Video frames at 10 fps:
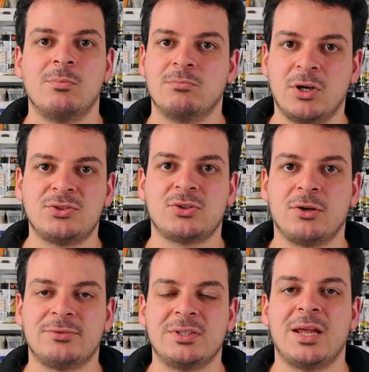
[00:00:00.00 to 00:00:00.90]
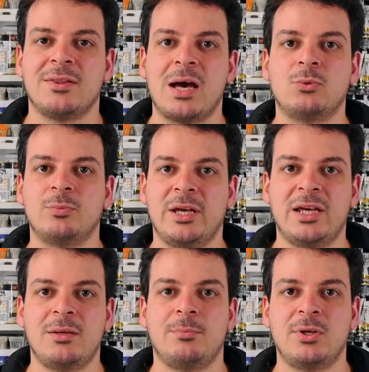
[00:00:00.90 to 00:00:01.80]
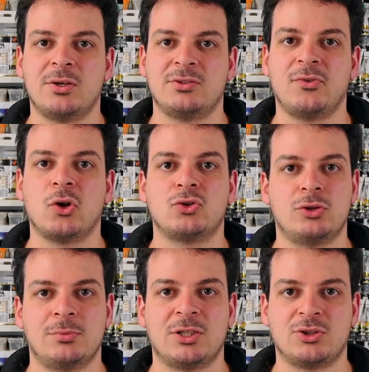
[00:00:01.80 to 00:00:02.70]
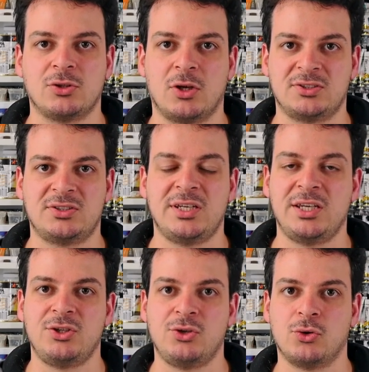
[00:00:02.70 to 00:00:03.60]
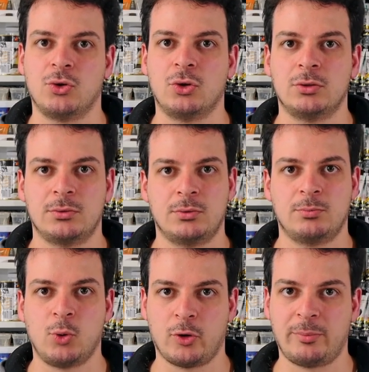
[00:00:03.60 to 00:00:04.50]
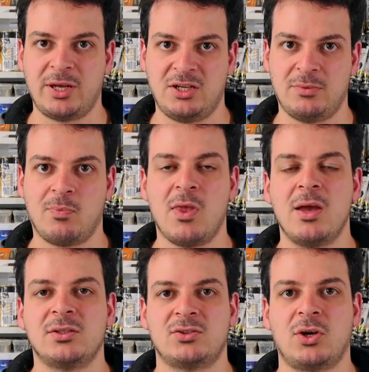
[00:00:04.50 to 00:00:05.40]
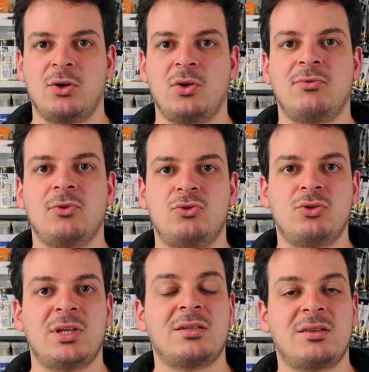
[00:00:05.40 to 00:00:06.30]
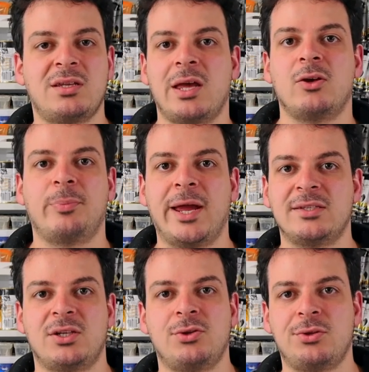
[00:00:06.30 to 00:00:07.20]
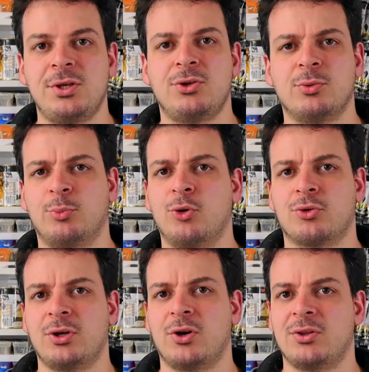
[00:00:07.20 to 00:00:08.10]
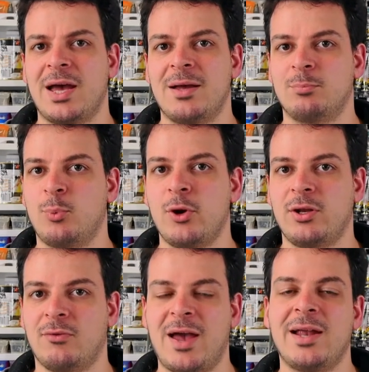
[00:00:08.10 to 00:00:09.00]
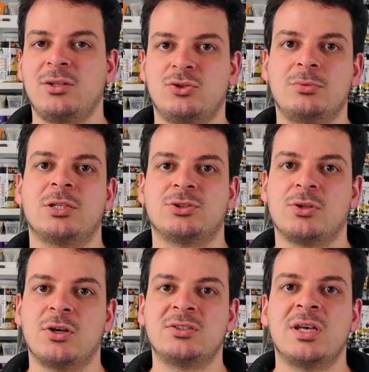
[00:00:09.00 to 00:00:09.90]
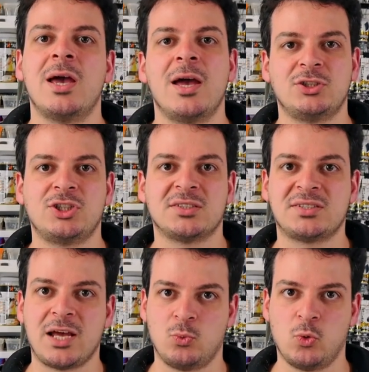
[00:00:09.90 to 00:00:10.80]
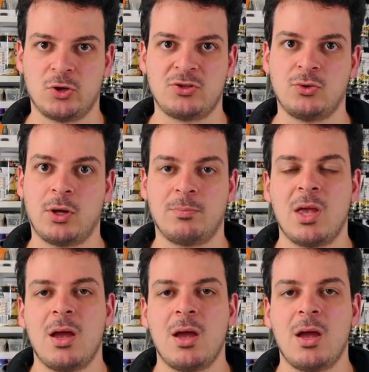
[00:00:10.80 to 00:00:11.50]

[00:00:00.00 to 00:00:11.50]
most often that will be because you've got too much gloss in your pouring medium. So if you do need to thin out your paints and you think you're bordering on that point of adding too much gloss, just add water to it.